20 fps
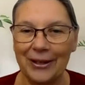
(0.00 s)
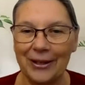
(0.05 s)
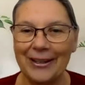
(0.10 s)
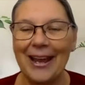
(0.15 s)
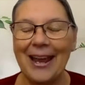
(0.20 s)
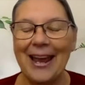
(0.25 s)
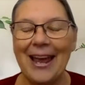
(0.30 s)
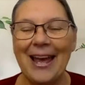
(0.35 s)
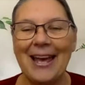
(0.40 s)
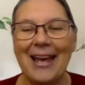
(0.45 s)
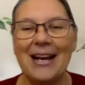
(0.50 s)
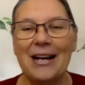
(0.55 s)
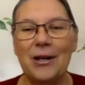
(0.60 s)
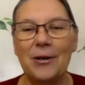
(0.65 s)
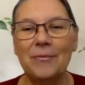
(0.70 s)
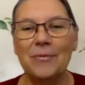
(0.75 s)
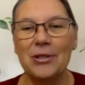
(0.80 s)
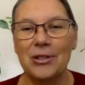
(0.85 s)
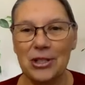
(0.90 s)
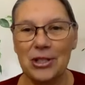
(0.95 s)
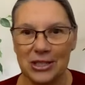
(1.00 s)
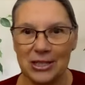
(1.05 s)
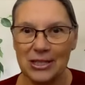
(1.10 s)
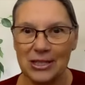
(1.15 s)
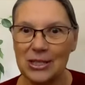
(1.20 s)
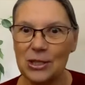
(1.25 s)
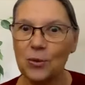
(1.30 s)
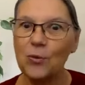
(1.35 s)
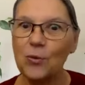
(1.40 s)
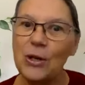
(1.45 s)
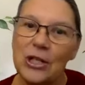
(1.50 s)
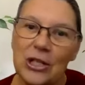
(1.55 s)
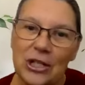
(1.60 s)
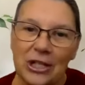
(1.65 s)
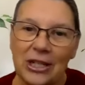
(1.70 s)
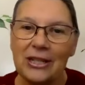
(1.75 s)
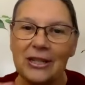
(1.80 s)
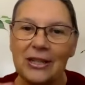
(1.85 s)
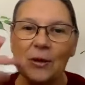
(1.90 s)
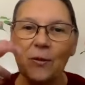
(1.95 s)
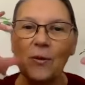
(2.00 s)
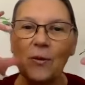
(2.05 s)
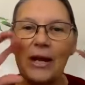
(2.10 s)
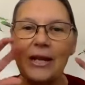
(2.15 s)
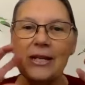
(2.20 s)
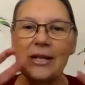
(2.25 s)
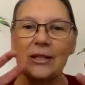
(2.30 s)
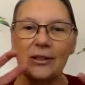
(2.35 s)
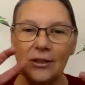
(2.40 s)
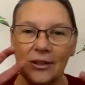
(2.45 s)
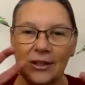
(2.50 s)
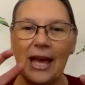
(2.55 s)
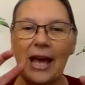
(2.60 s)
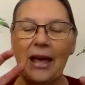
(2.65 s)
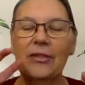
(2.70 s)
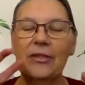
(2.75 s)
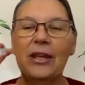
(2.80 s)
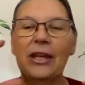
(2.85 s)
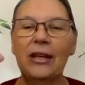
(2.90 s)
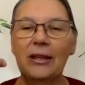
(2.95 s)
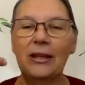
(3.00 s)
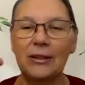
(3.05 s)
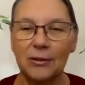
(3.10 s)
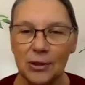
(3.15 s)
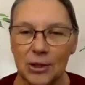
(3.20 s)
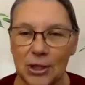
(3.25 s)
it? Just switching the way you look at things,